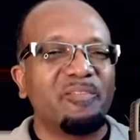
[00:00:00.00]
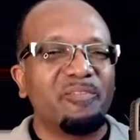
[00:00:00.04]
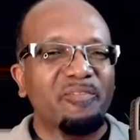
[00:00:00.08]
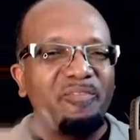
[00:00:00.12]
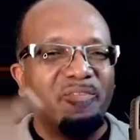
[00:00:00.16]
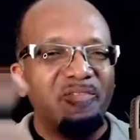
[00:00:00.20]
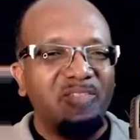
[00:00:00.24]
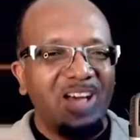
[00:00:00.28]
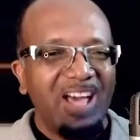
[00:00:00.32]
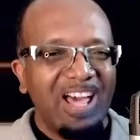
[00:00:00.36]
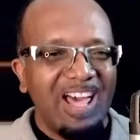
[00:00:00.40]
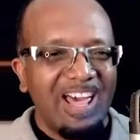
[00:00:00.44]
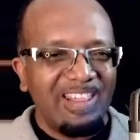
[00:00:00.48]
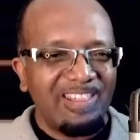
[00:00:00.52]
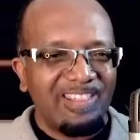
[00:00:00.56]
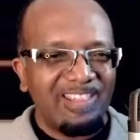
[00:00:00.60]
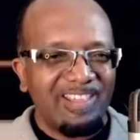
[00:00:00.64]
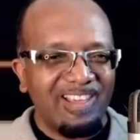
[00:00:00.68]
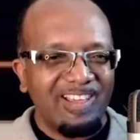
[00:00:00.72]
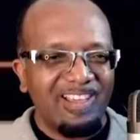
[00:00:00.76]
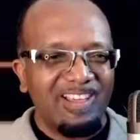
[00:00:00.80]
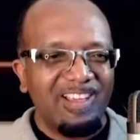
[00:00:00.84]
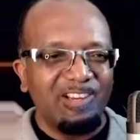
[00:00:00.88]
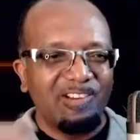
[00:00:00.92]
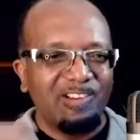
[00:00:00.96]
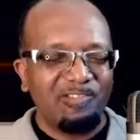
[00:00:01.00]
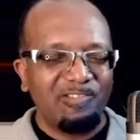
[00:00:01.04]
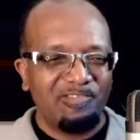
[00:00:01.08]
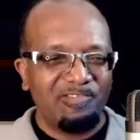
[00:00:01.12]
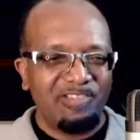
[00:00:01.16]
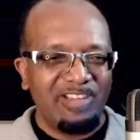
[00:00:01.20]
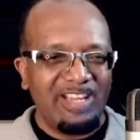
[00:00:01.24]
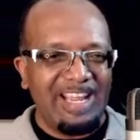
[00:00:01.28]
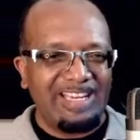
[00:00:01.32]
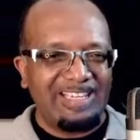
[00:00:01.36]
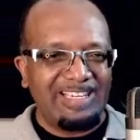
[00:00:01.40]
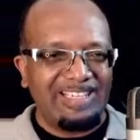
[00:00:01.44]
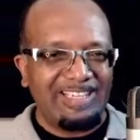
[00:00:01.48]
Father
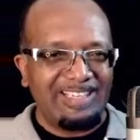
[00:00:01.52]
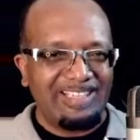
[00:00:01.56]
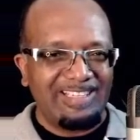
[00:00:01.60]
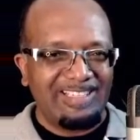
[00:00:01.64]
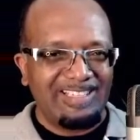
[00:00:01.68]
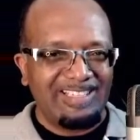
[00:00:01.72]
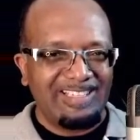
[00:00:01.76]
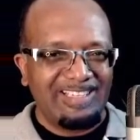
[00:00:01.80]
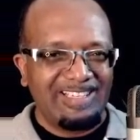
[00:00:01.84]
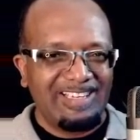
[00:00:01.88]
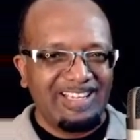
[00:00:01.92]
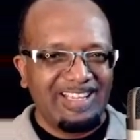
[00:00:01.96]
created.